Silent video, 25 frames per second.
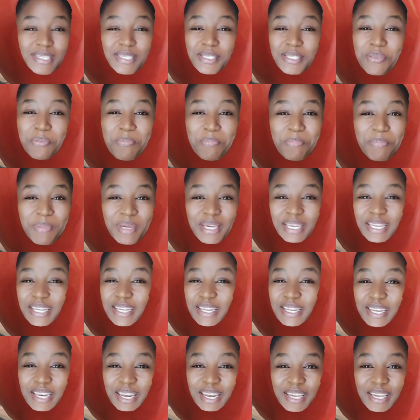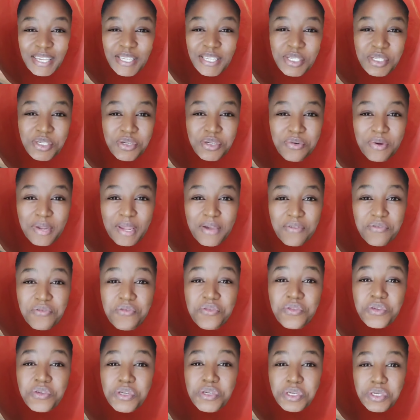is made in Nigeria
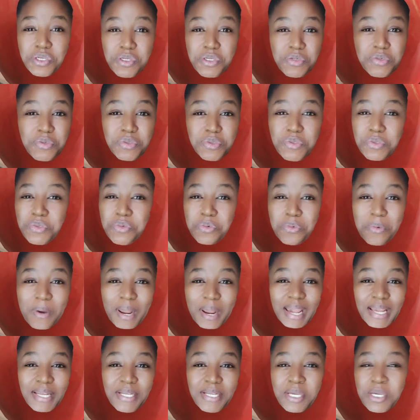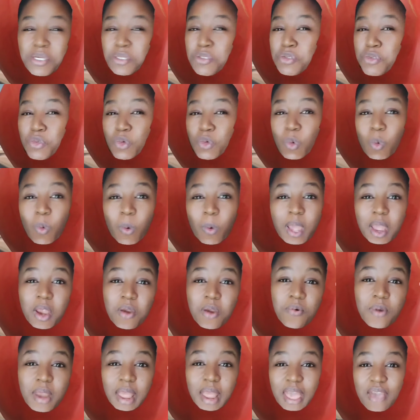for you to ride to
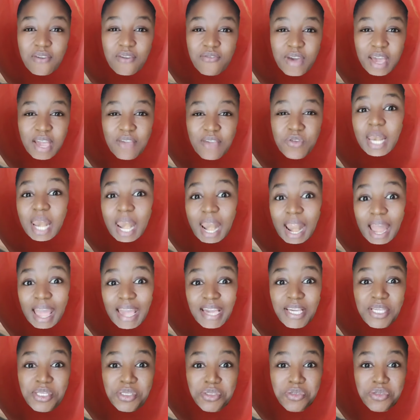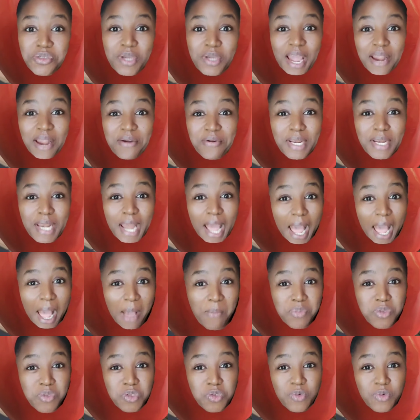wherever. If you like to carry an
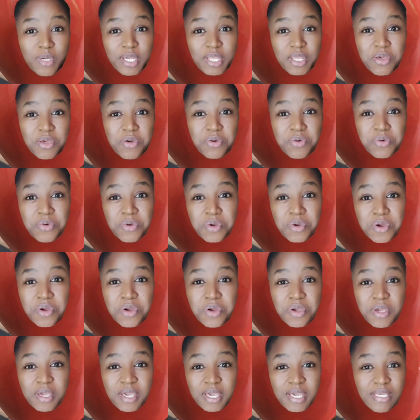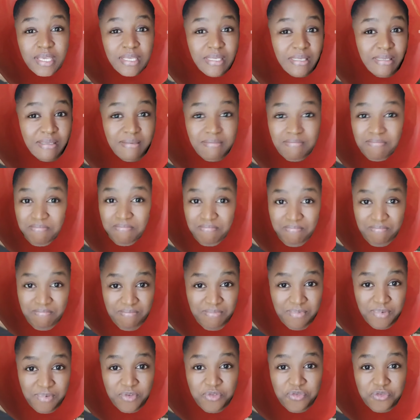apple with you,
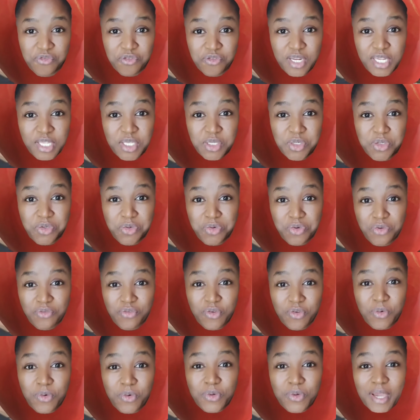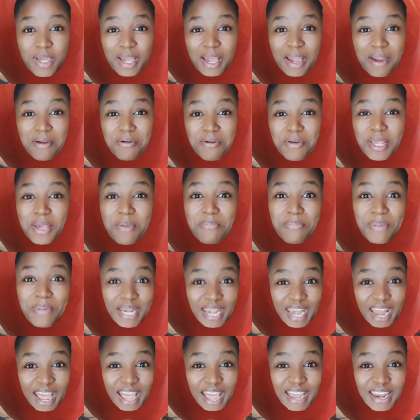you're free to. If you want to carry a
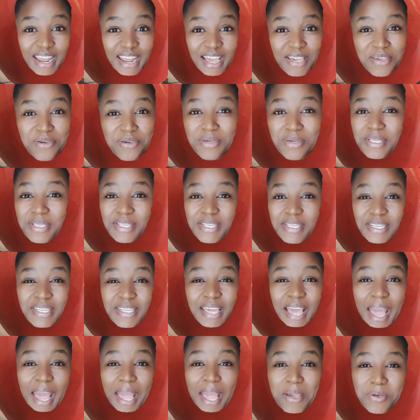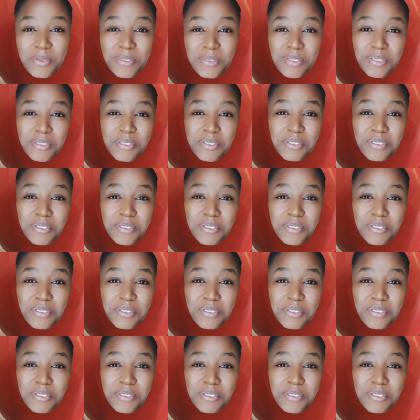banana, you can see the icons on the